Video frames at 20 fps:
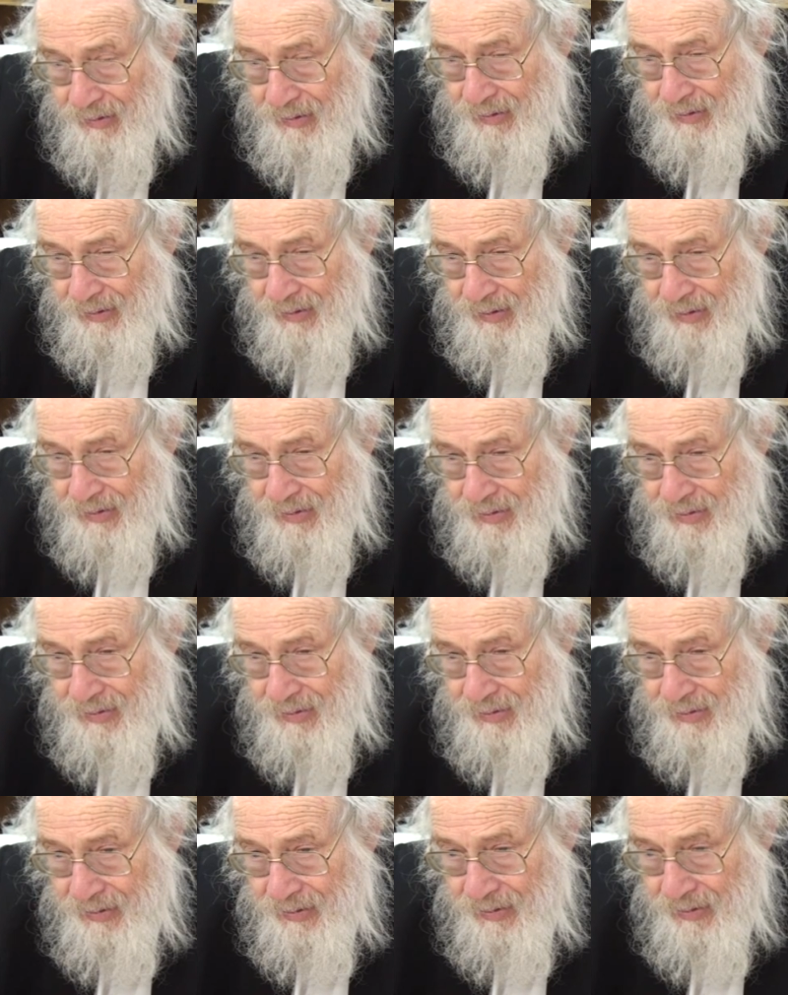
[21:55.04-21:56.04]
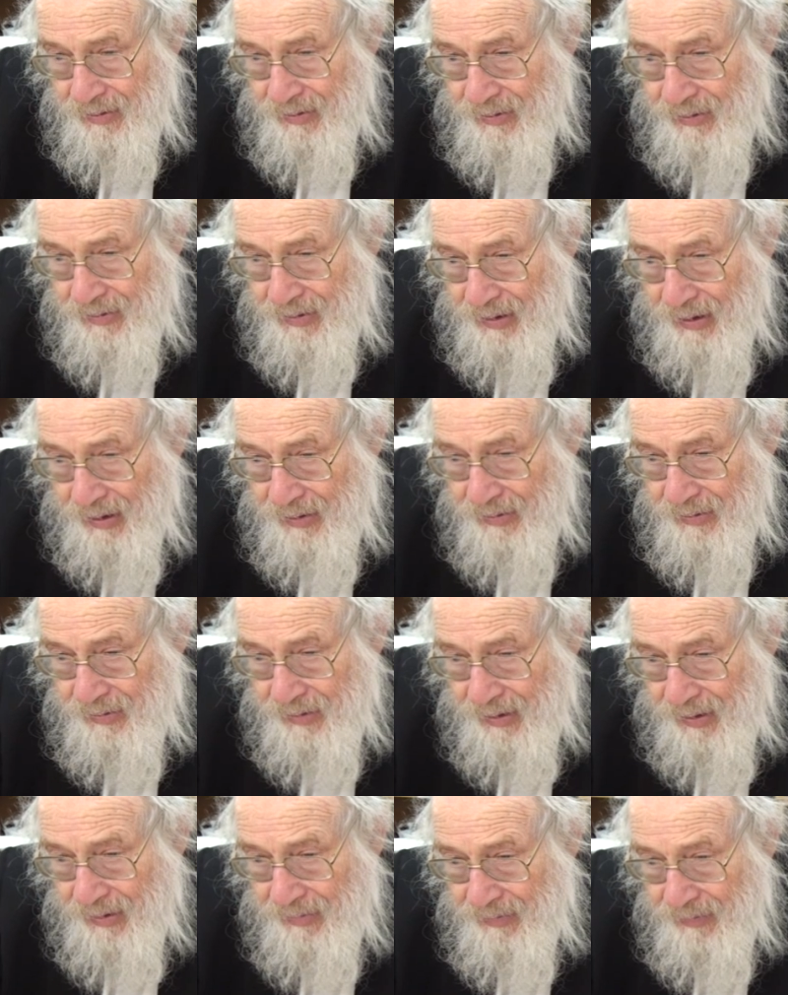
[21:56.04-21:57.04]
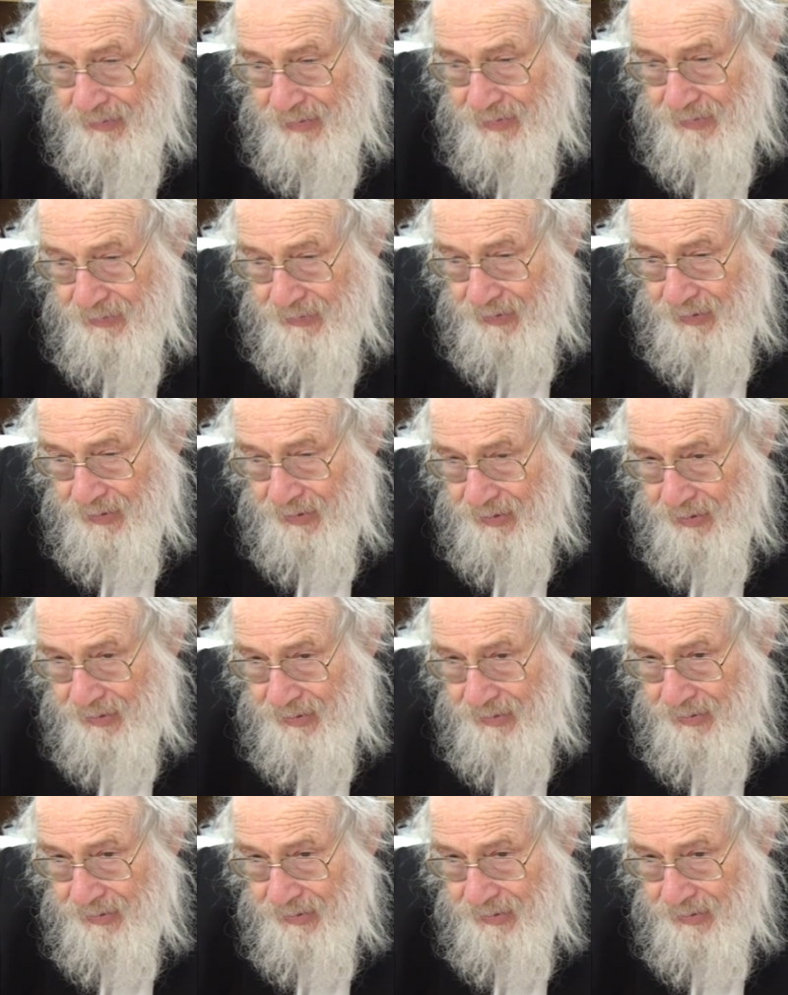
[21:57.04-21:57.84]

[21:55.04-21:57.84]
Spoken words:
yes, you're not allowed to cover with water.